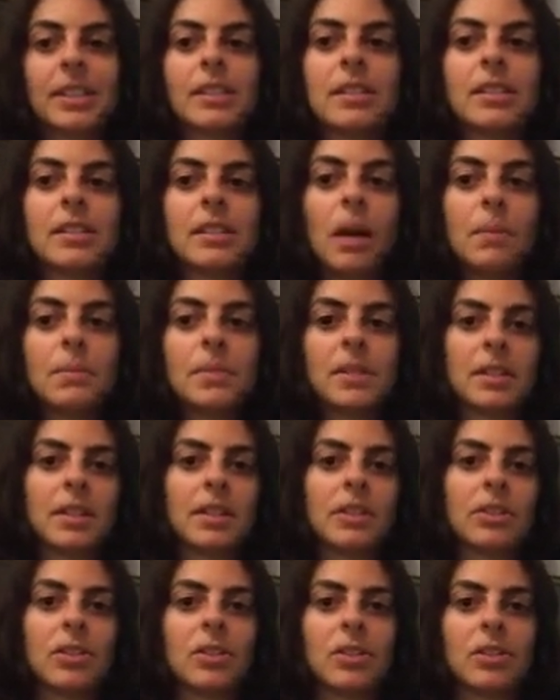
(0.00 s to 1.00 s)
Some
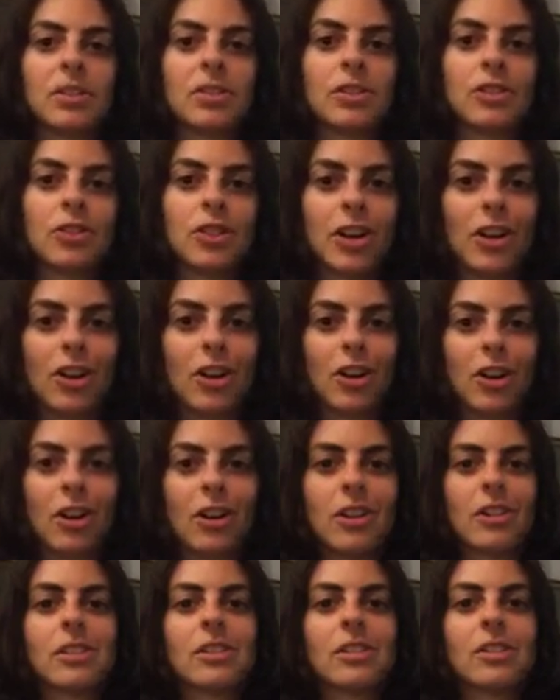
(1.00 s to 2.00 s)
signals
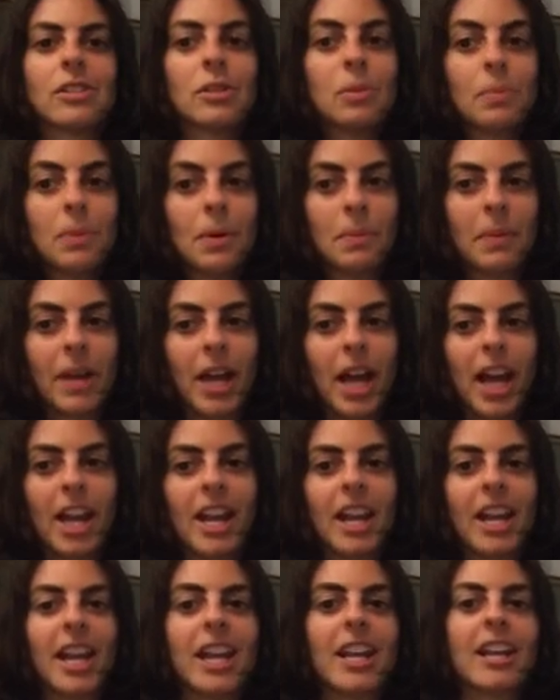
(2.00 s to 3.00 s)
trigger
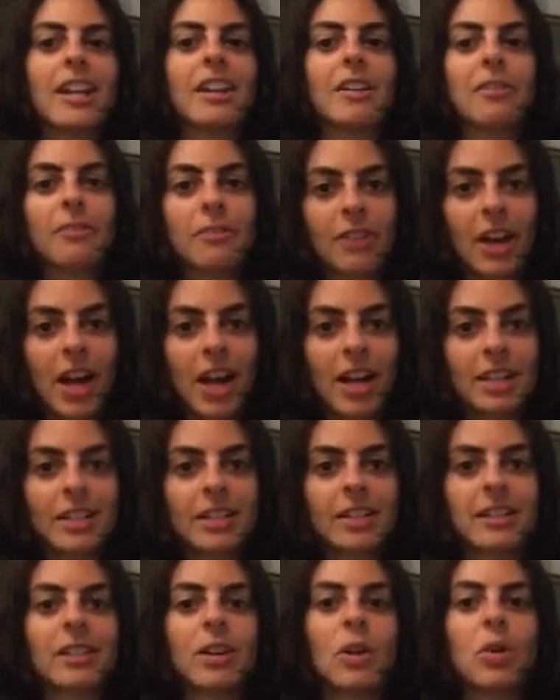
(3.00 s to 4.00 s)
Superman and in
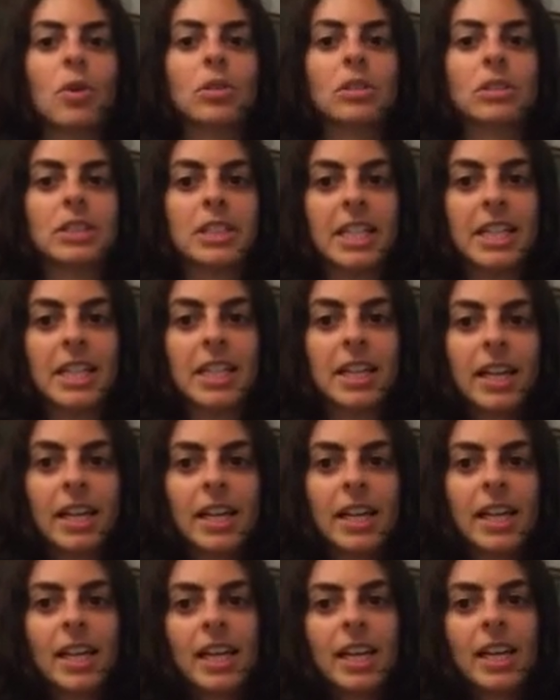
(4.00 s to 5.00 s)
effect the whole league
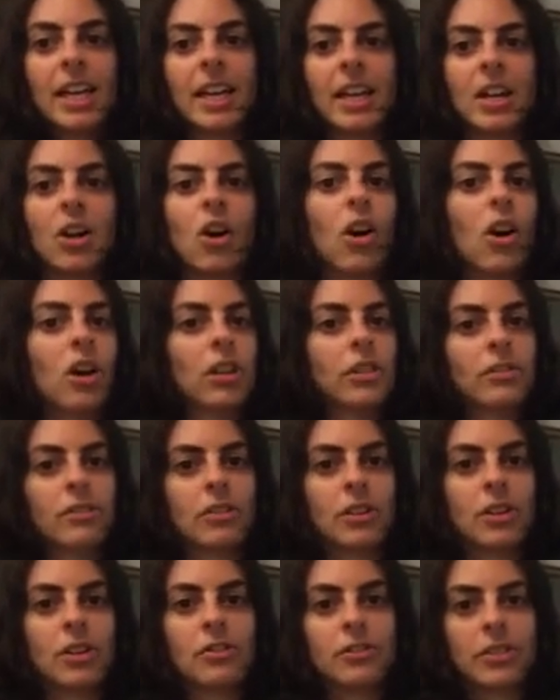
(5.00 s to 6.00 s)
and all
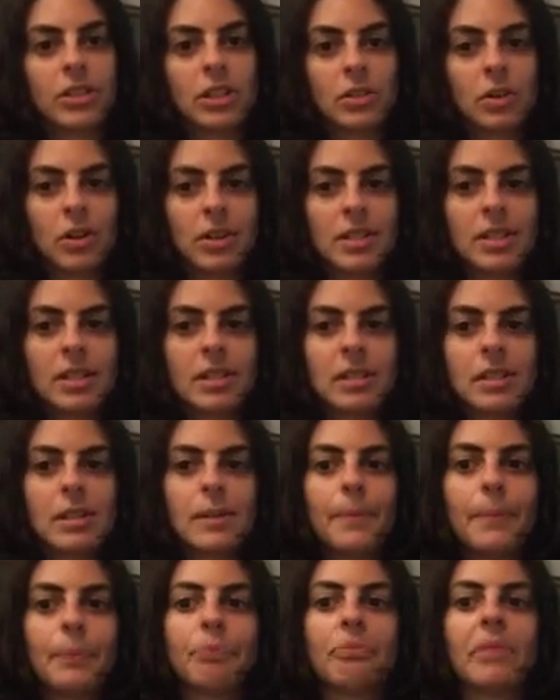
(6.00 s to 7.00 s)
of their resources,
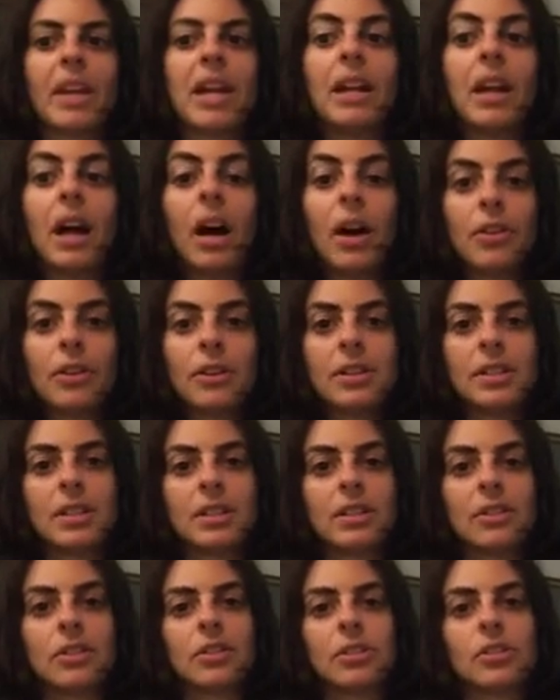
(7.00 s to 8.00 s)
and other
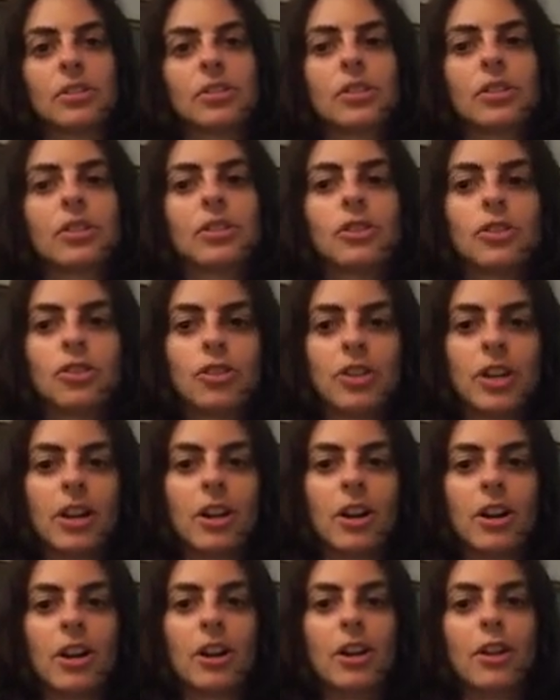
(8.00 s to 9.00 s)
signals
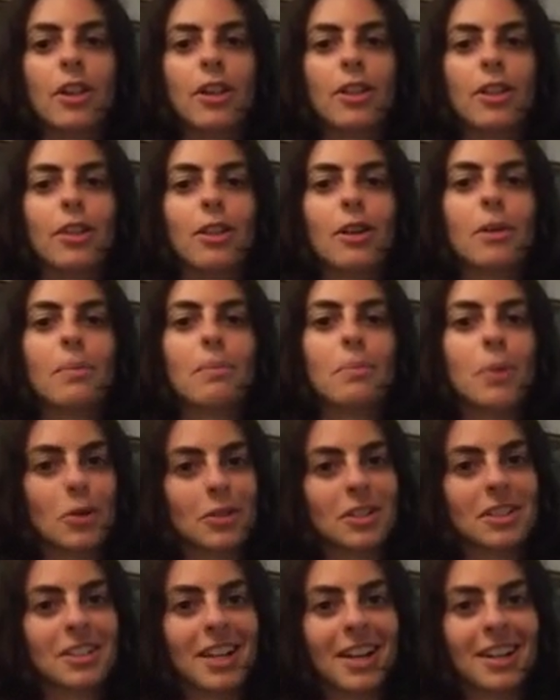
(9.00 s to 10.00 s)
trigger the
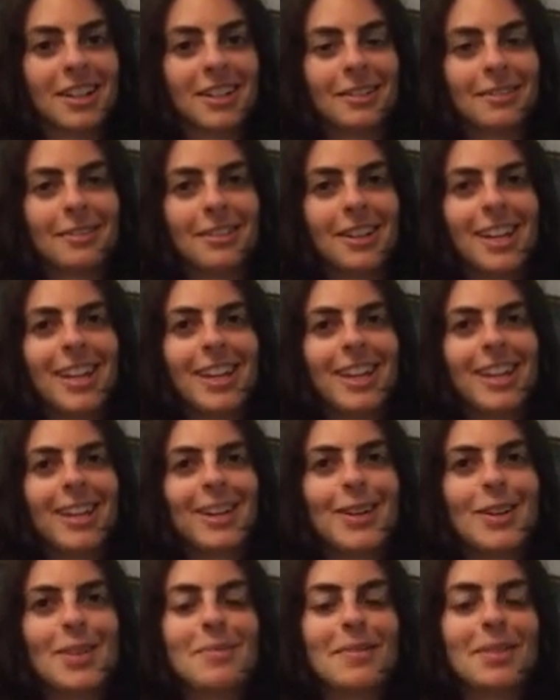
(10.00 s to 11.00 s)
boat detective
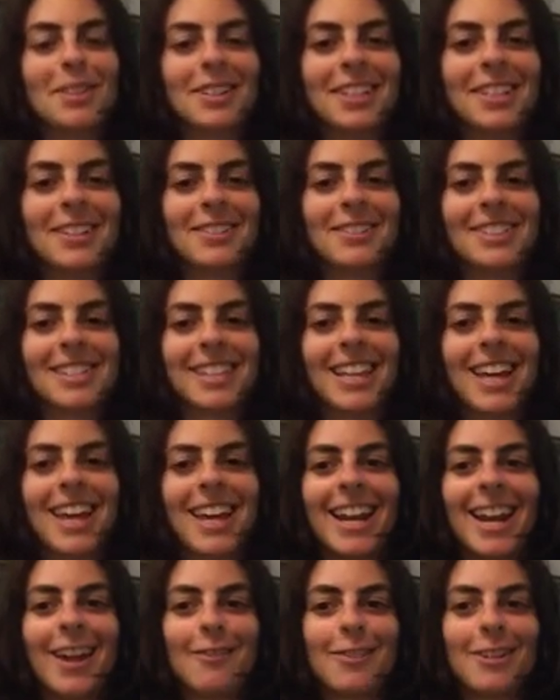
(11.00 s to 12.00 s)
who believes
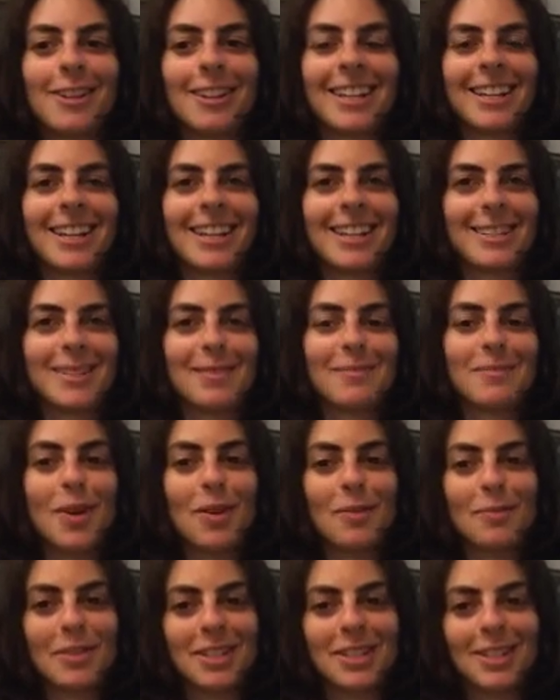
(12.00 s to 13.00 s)
that everything is a
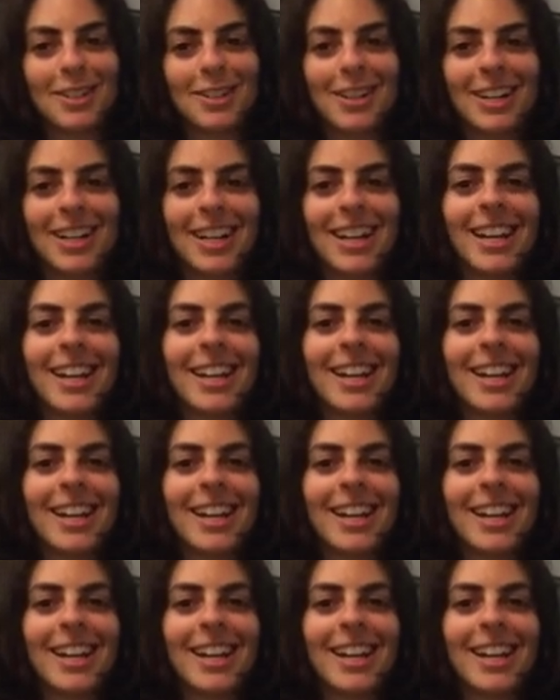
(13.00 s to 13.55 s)
boat mystery.